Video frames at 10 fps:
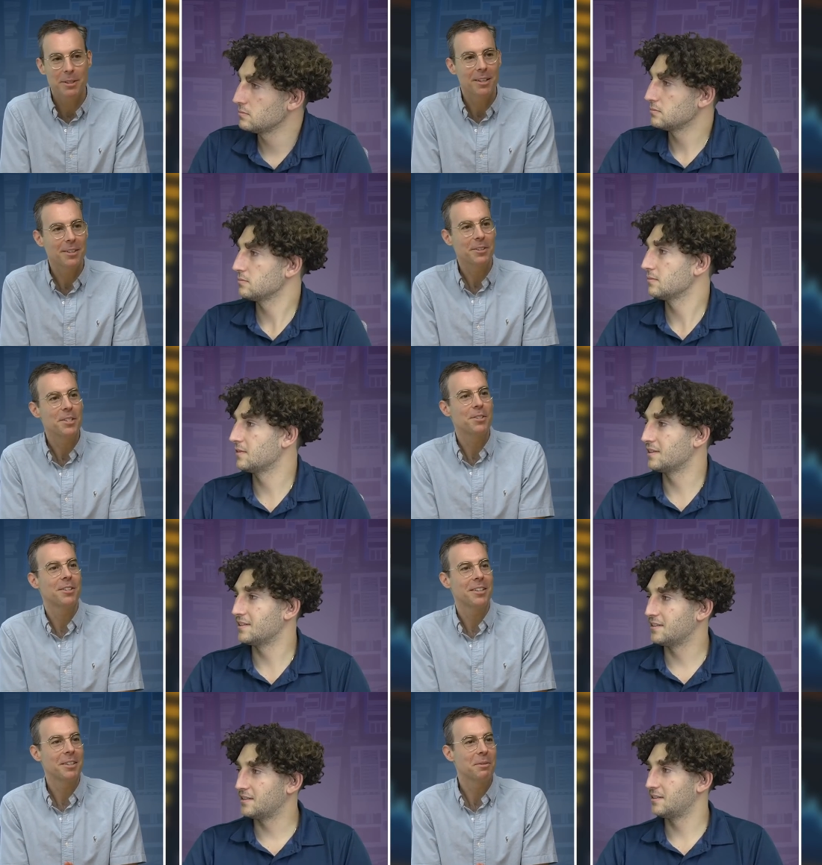Speaker 1: not least
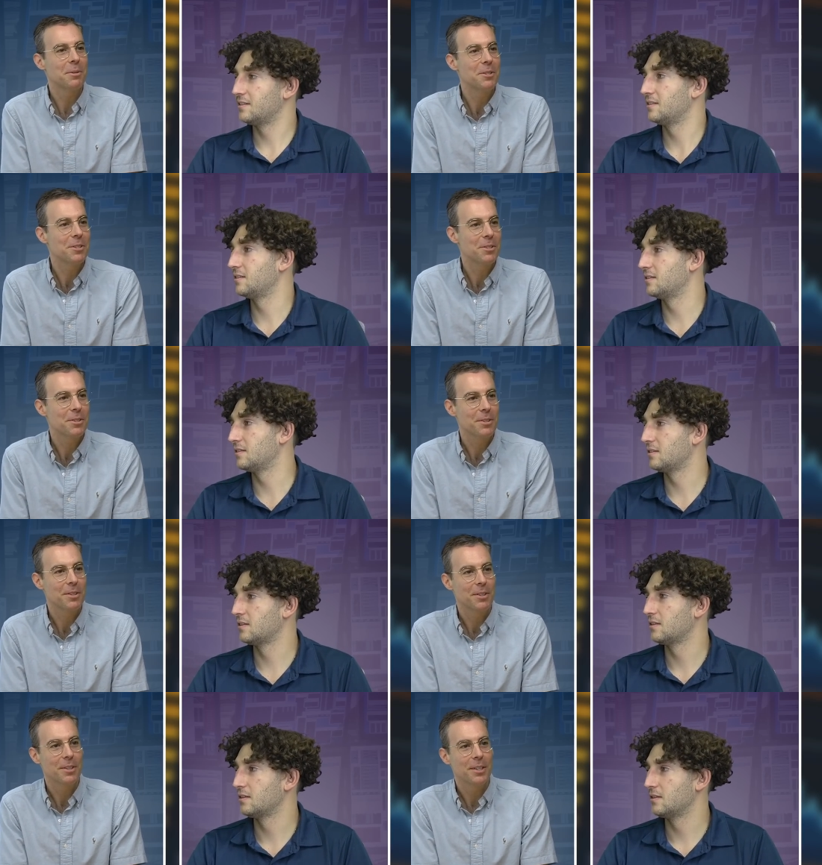thing, which is
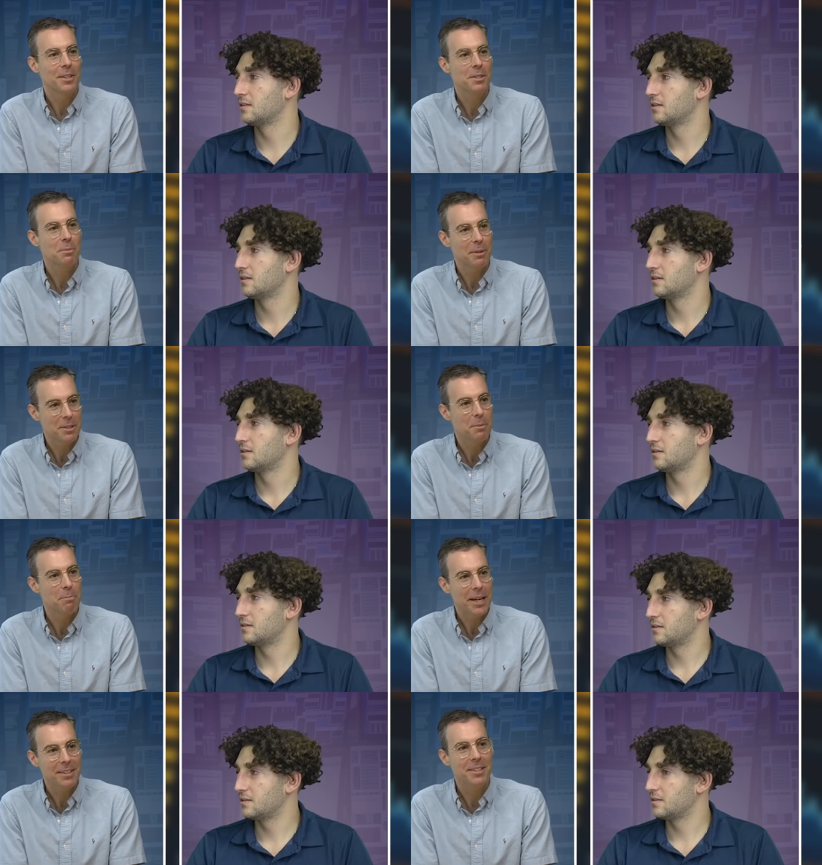an experience, a
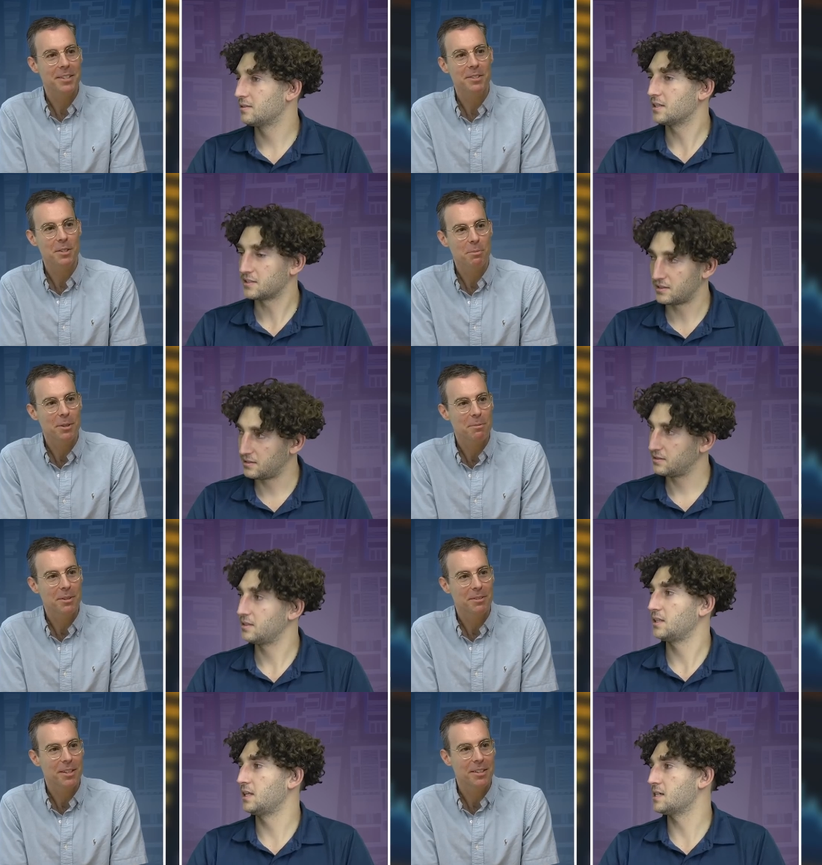backtest
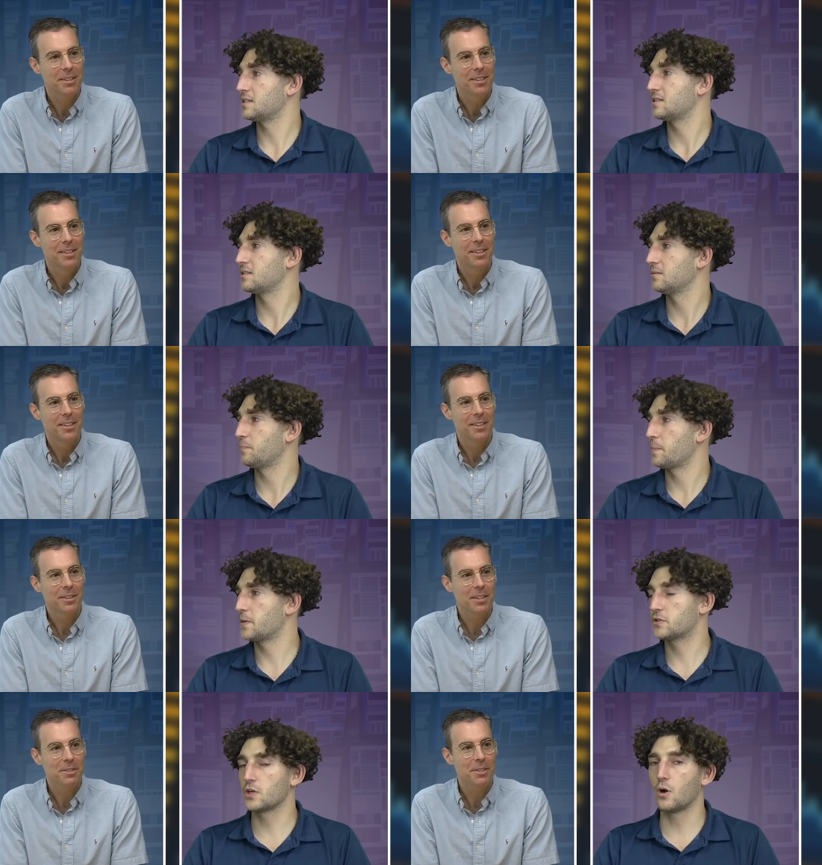experiment, right? Yes.
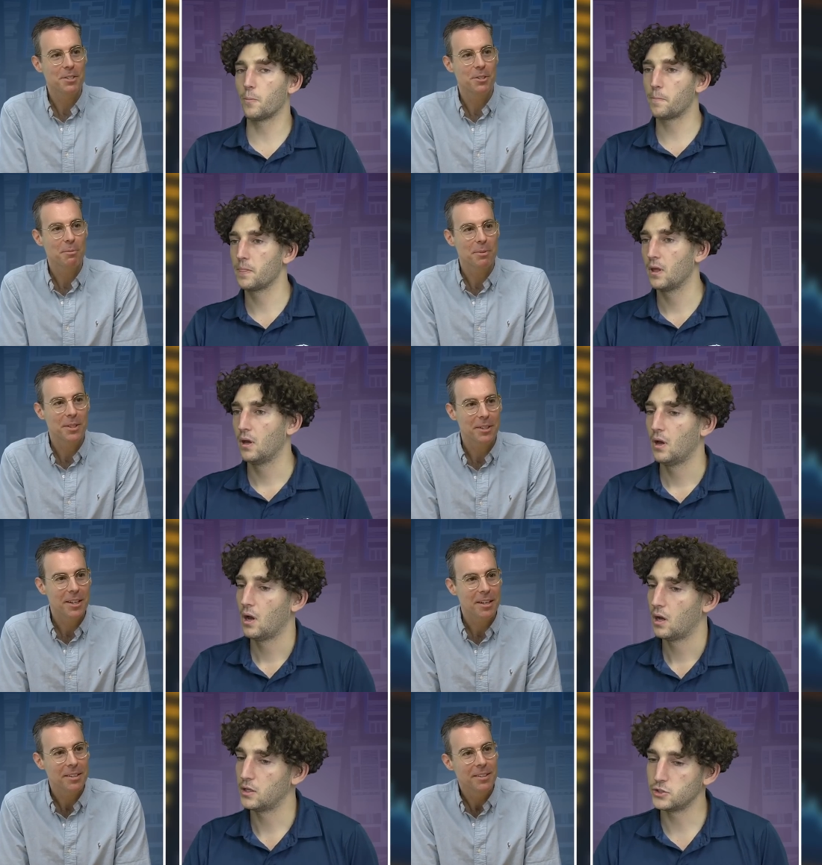Okay, so, so, let's jump into
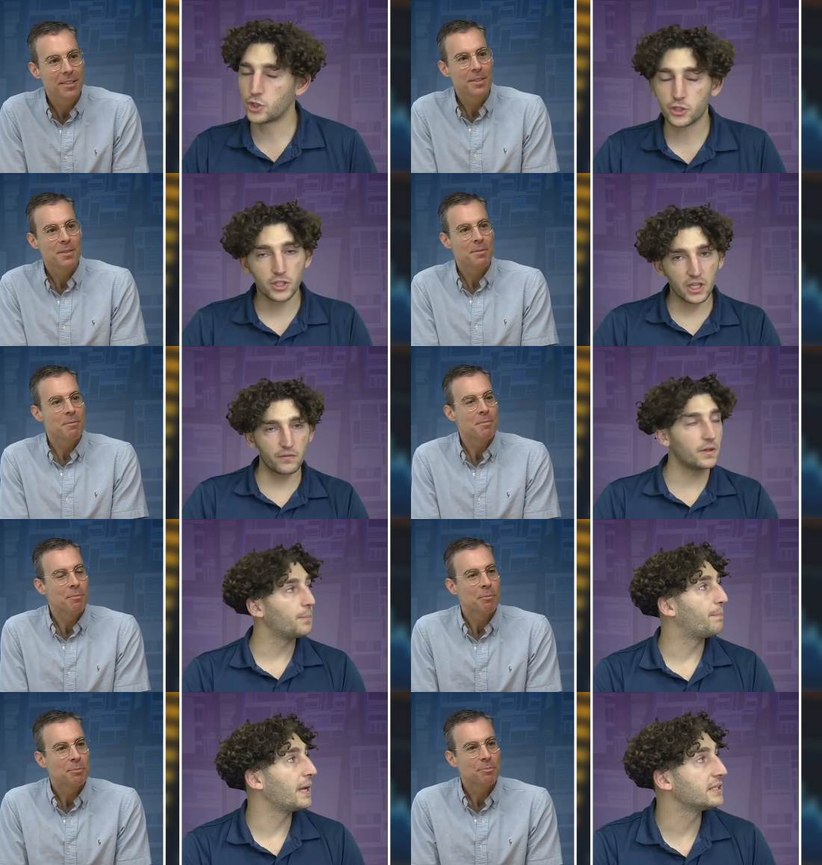that.
Speaker 2: Just to give a
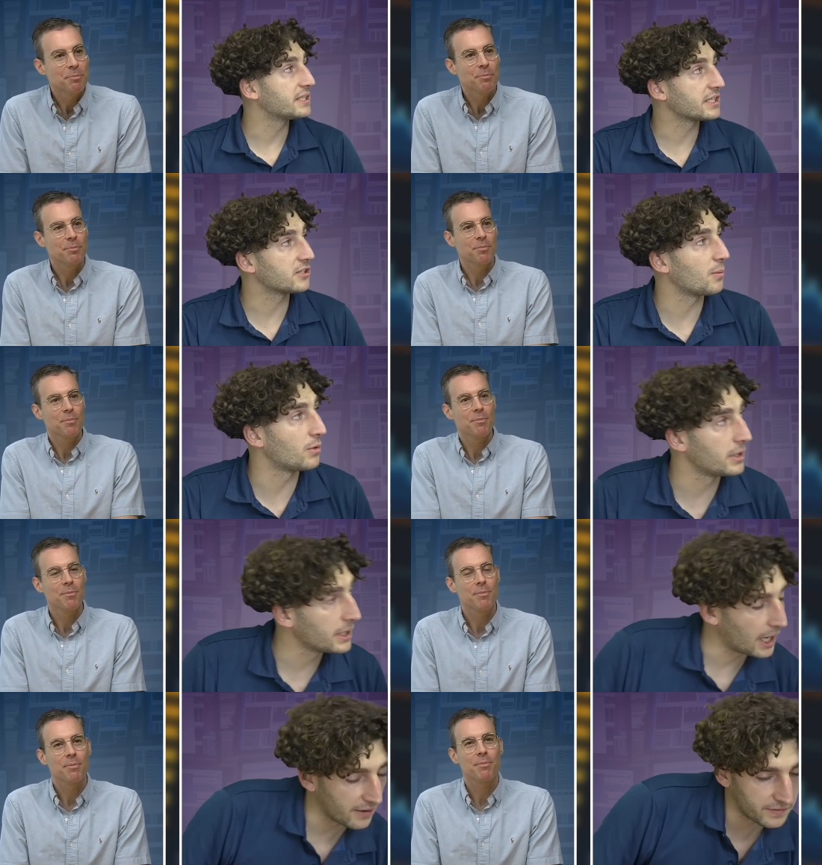basic
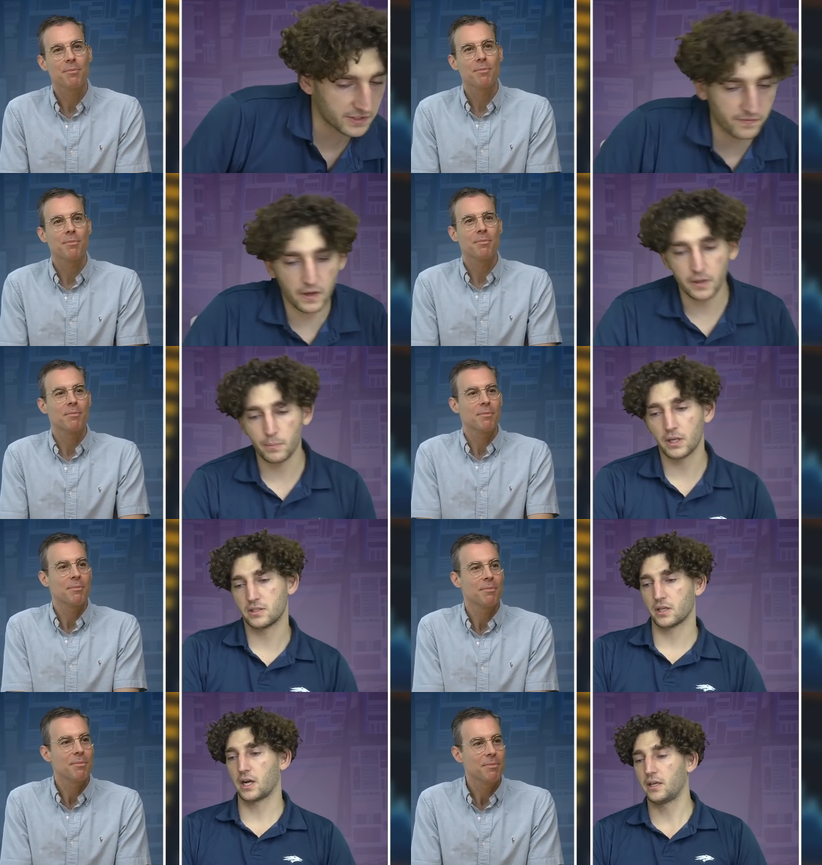summary, I have this very
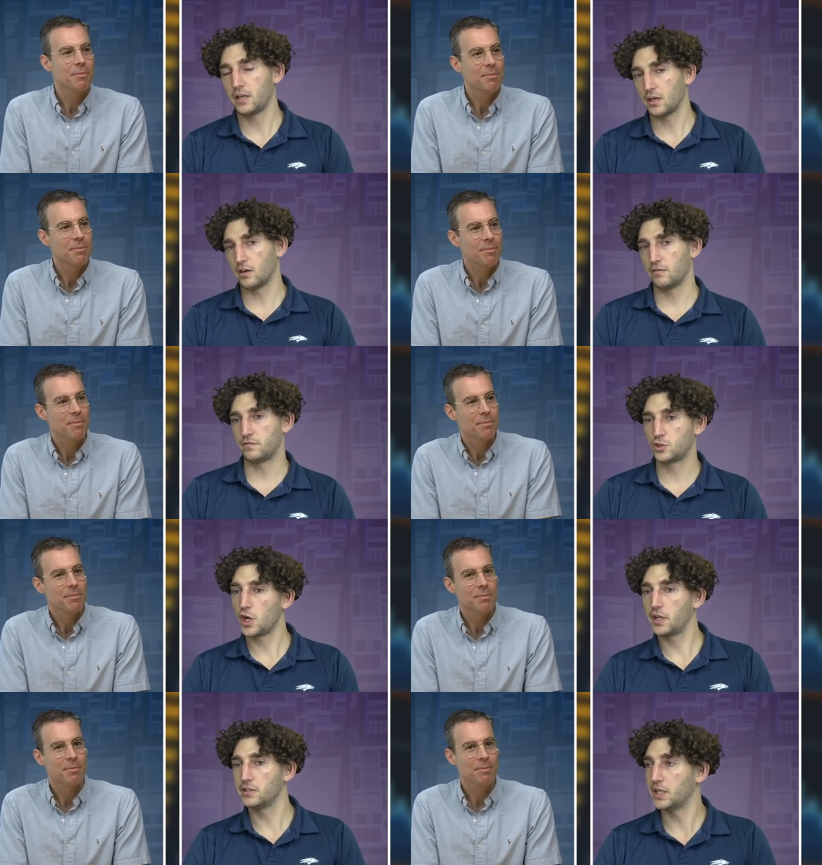basic idea of
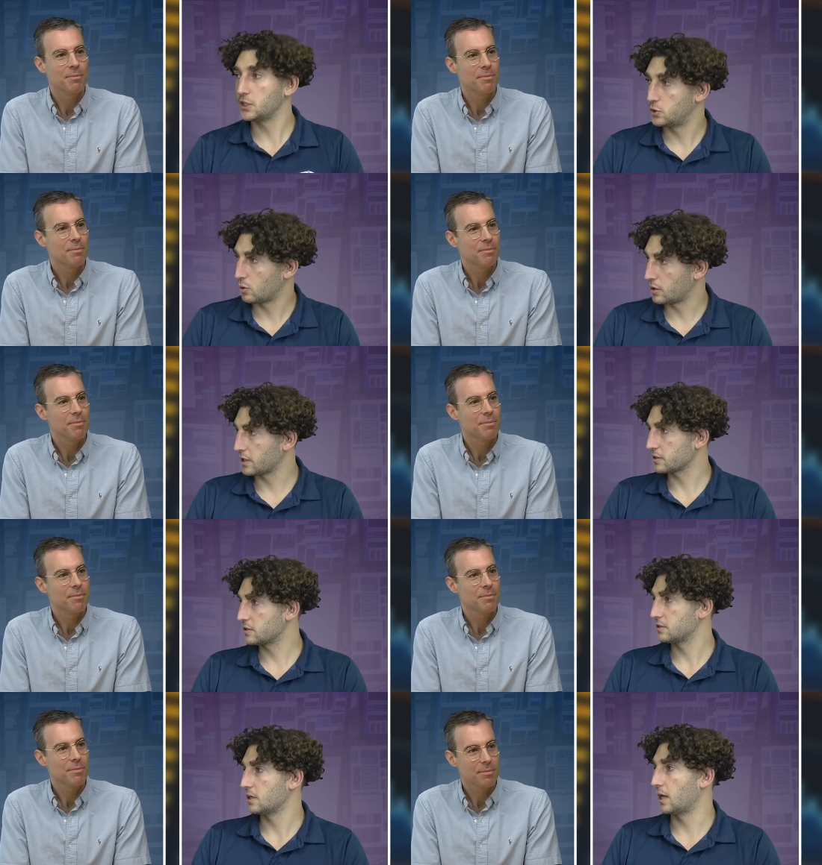trading day two
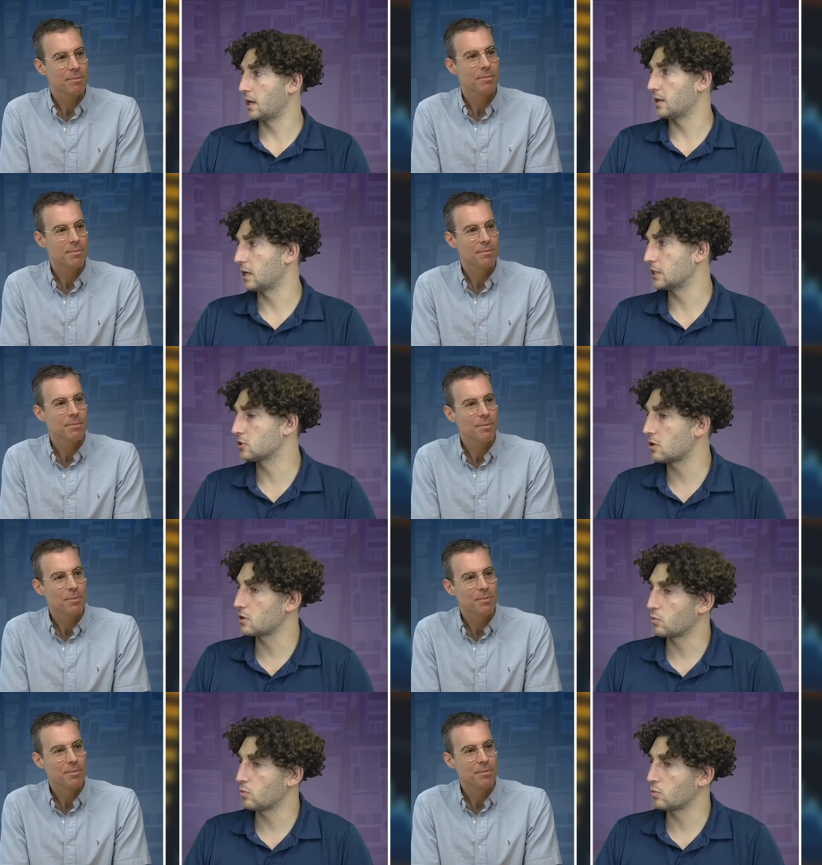earnings. And I started